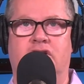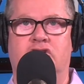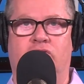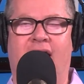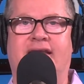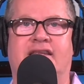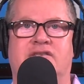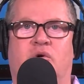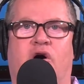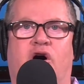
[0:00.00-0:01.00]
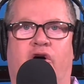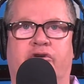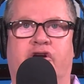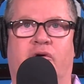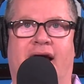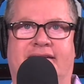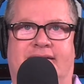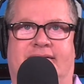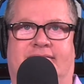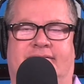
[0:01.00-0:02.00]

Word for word: grinded to a halt, correct?